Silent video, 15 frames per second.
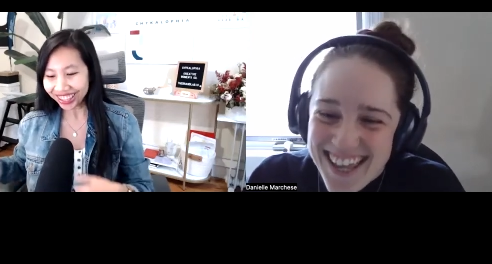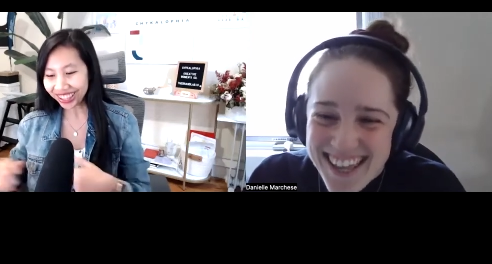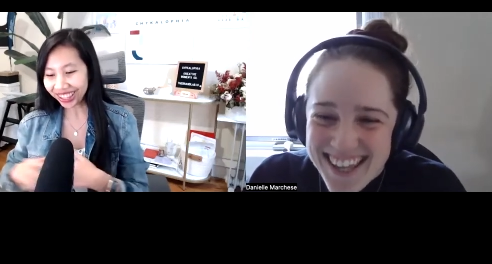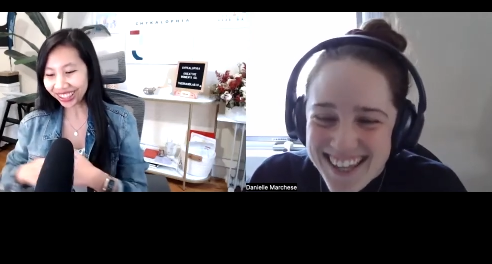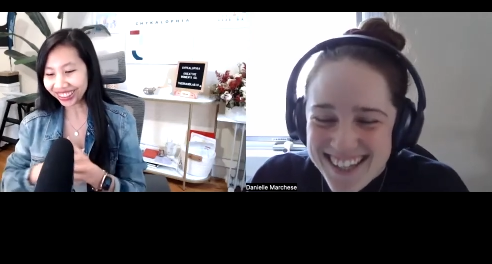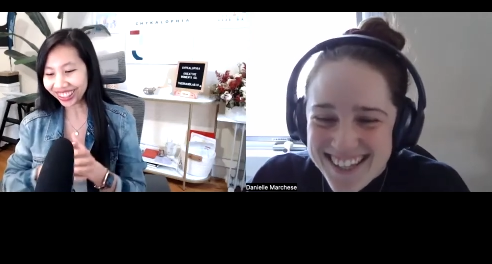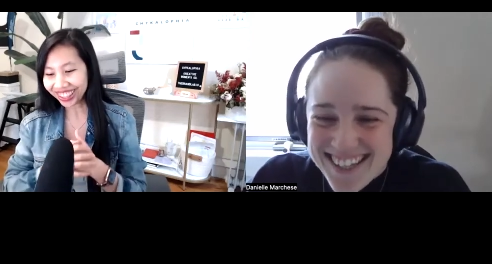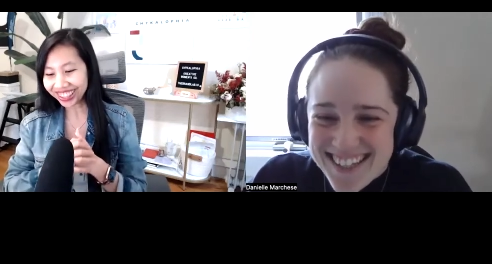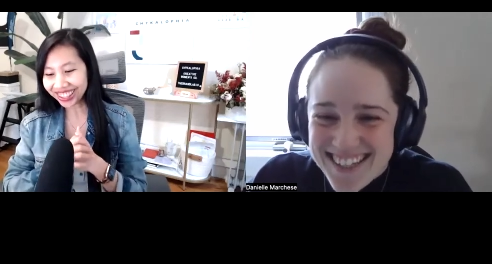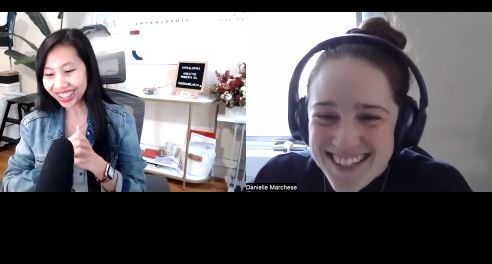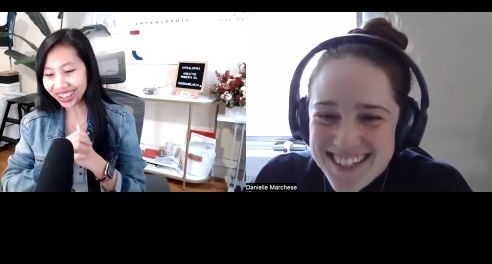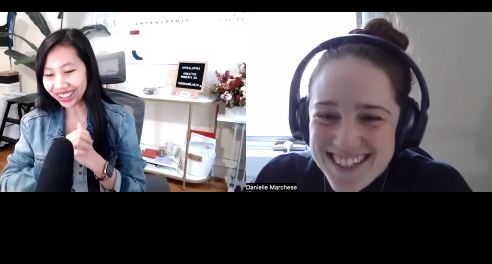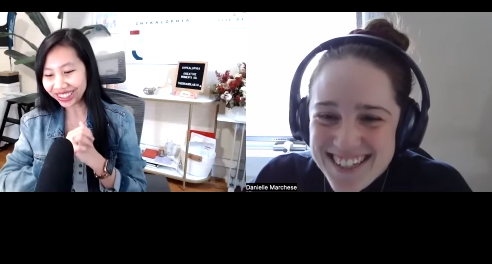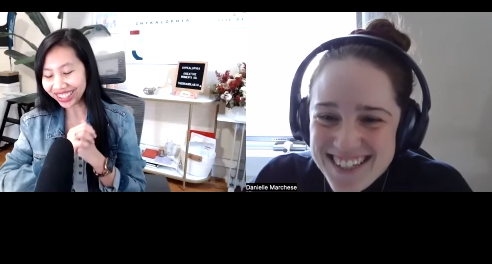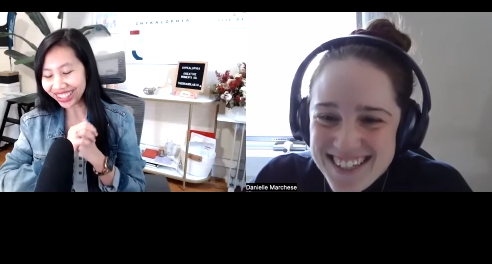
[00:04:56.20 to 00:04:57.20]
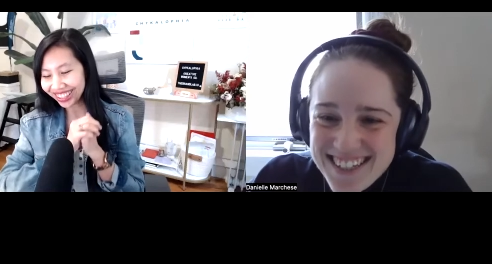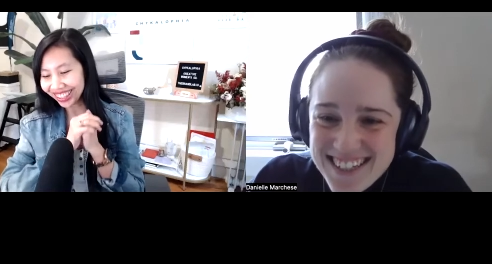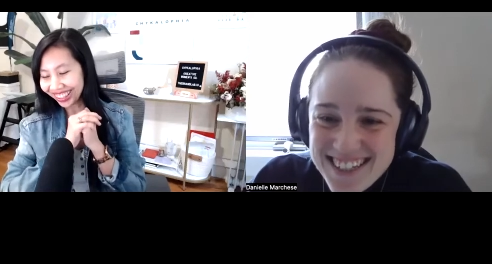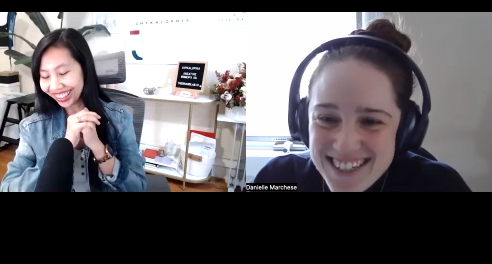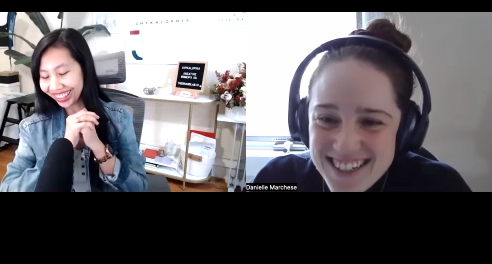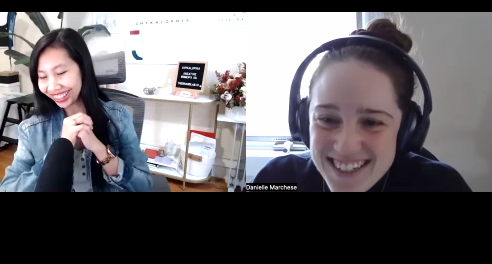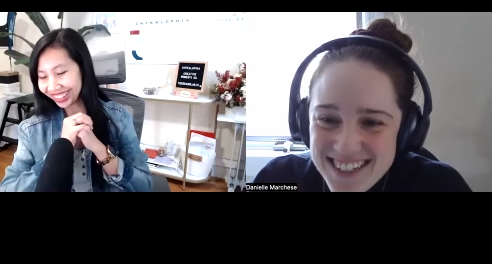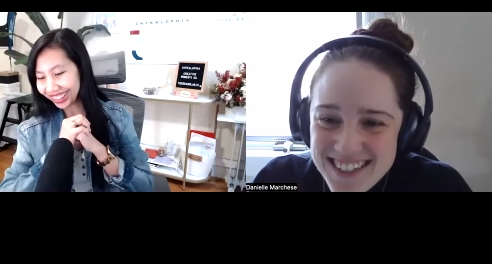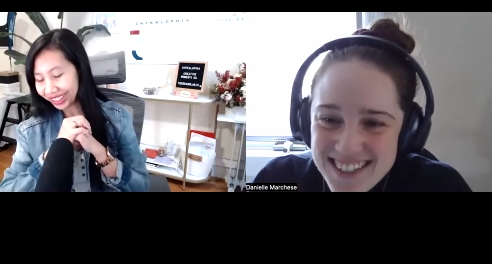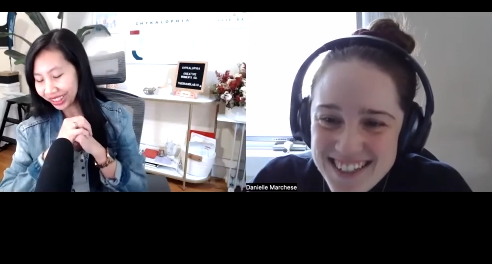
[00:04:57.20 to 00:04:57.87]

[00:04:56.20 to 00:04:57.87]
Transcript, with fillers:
Speaker 1: know, it's always like, you know,